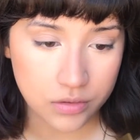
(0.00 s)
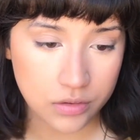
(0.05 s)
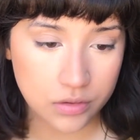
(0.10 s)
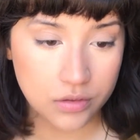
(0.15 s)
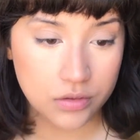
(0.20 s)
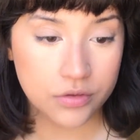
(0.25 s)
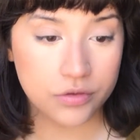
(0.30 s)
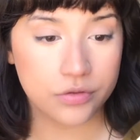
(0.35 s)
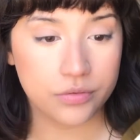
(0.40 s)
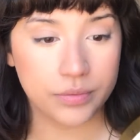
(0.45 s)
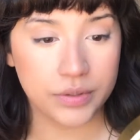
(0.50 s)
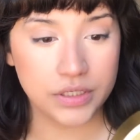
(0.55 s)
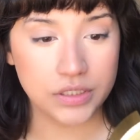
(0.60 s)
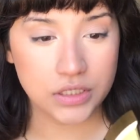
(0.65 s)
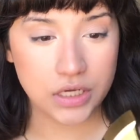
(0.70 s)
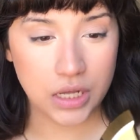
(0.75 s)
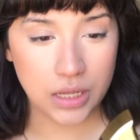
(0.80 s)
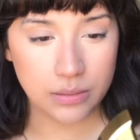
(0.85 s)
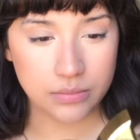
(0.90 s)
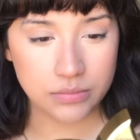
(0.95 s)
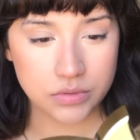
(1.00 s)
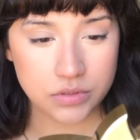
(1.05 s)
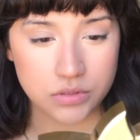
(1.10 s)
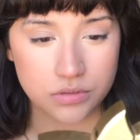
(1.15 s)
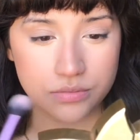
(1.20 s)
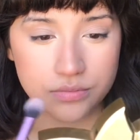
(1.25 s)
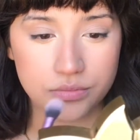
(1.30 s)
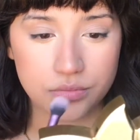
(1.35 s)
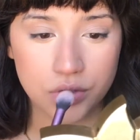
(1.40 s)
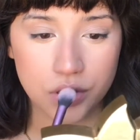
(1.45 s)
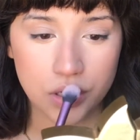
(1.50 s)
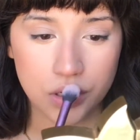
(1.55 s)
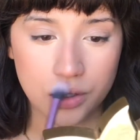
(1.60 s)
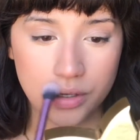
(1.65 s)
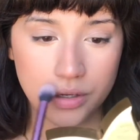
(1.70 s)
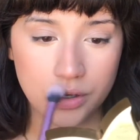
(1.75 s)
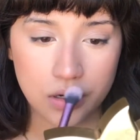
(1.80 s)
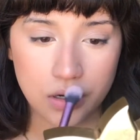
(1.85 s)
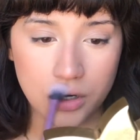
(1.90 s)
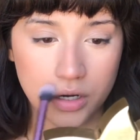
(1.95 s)
3 times
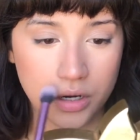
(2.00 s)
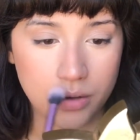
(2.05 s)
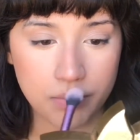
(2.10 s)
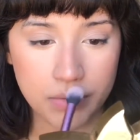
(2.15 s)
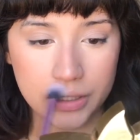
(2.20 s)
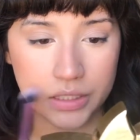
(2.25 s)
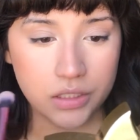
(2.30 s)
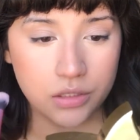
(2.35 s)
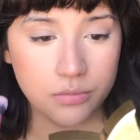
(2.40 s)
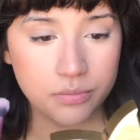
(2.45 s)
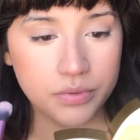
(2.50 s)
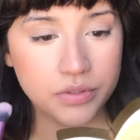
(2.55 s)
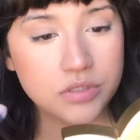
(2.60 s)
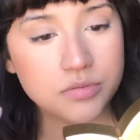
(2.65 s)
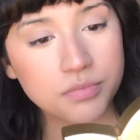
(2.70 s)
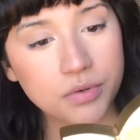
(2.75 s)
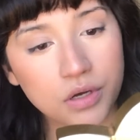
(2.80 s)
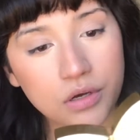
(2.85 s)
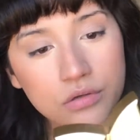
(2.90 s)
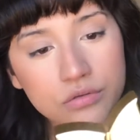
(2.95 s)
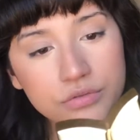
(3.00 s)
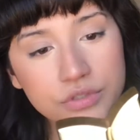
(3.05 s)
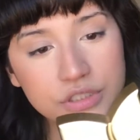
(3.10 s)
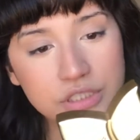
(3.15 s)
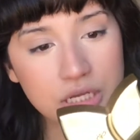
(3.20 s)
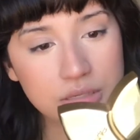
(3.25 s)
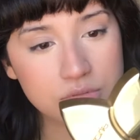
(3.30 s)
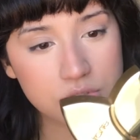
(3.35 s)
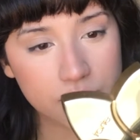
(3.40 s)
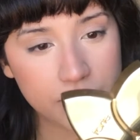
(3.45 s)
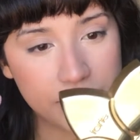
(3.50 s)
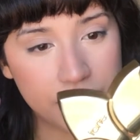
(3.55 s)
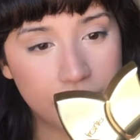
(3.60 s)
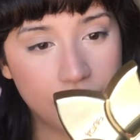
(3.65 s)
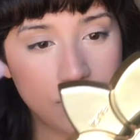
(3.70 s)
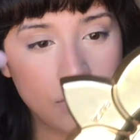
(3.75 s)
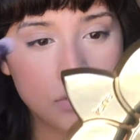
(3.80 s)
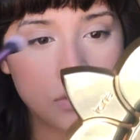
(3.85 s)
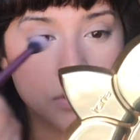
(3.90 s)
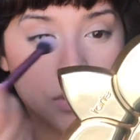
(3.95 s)
on my Cupid's bow, 3 times on my
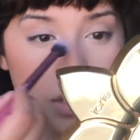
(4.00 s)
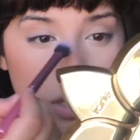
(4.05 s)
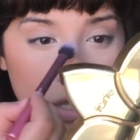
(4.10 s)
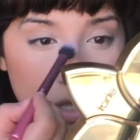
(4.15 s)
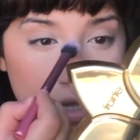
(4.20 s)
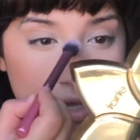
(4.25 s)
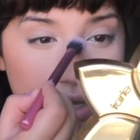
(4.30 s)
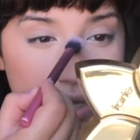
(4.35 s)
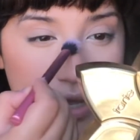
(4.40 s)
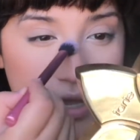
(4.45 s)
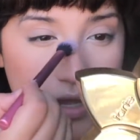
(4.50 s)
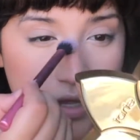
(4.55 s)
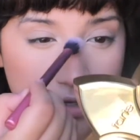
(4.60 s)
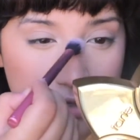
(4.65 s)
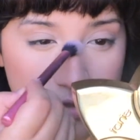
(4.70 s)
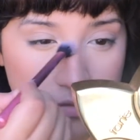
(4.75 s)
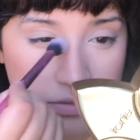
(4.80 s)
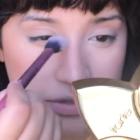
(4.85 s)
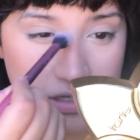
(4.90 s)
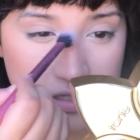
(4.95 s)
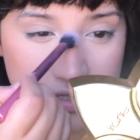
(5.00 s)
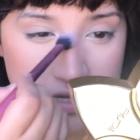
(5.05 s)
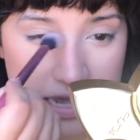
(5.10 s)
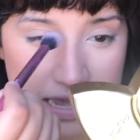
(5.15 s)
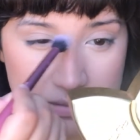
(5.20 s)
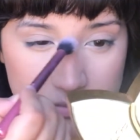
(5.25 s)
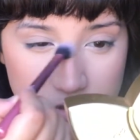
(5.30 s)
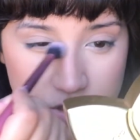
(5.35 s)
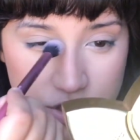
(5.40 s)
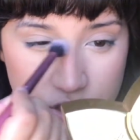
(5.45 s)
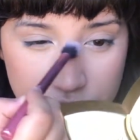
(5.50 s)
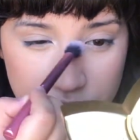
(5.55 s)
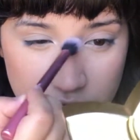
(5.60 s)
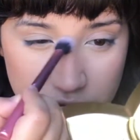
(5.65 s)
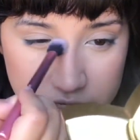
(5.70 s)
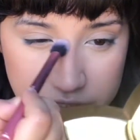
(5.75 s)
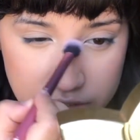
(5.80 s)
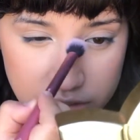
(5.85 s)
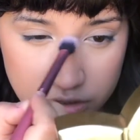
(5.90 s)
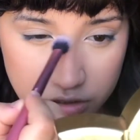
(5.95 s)
nose, and 3 times
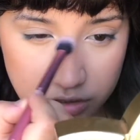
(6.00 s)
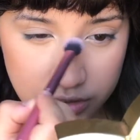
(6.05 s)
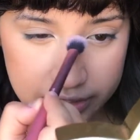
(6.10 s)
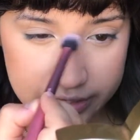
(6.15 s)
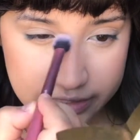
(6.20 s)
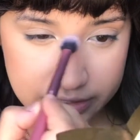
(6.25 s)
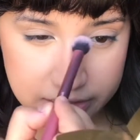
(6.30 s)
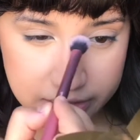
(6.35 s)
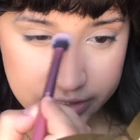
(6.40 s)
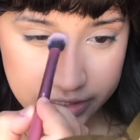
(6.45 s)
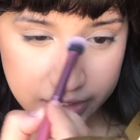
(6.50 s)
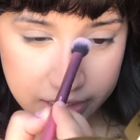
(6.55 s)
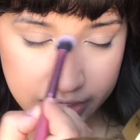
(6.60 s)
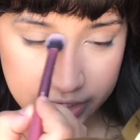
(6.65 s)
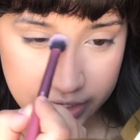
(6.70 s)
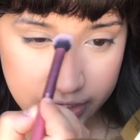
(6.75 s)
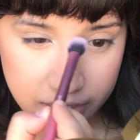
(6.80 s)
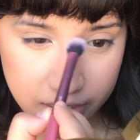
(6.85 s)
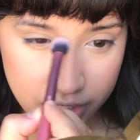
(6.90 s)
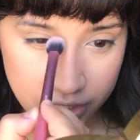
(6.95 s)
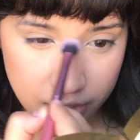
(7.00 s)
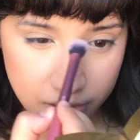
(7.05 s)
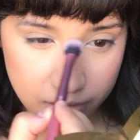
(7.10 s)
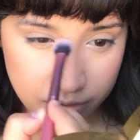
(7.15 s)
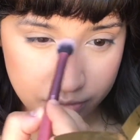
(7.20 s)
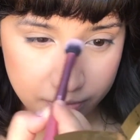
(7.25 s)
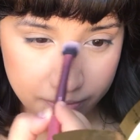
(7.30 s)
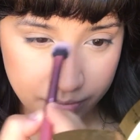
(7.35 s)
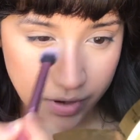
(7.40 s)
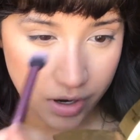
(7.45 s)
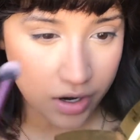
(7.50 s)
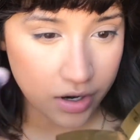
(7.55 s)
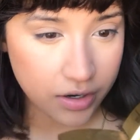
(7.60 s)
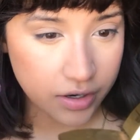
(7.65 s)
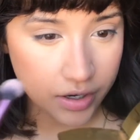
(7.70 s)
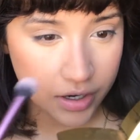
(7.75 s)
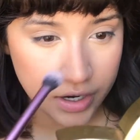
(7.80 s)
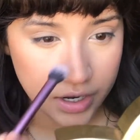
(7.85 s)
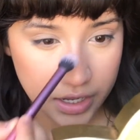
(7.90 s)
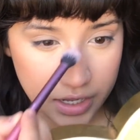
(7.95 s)
just on this inner
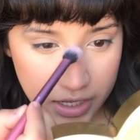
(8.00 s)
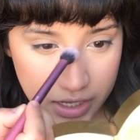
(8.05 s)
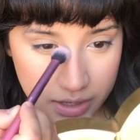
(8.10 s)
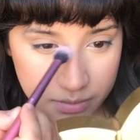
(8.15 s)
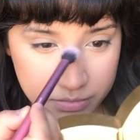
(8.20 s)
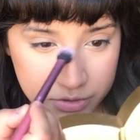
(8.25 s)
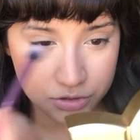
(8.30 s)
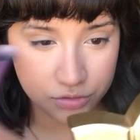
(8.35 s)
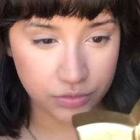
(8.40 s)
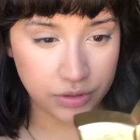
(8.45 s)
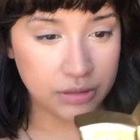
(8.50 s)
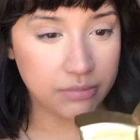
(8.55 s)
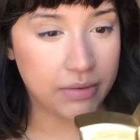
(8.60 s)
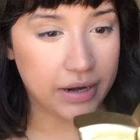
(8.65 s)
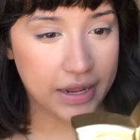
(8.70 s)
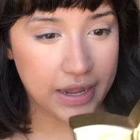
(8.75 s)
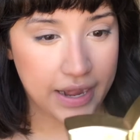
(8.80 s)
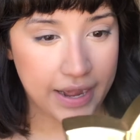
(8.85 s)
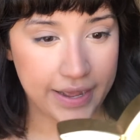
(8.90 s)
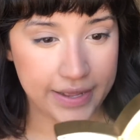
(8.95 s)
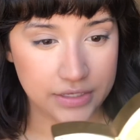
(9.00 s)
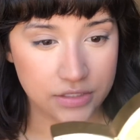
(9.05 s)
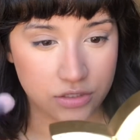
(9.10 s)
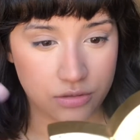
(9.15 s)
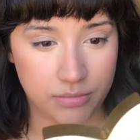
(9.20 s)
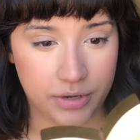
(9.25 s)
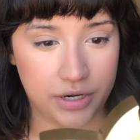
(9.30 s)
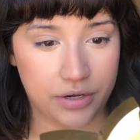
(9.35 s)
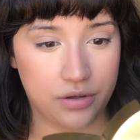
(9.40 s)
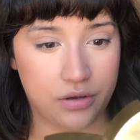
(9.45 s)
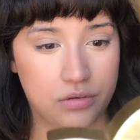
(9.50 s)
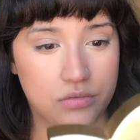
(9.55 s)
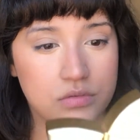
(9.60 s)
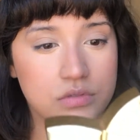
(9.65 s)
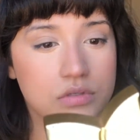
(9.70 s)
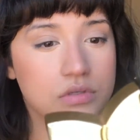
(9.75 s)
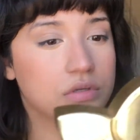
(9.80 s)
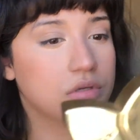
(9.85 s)
part in between my eyes on my nose.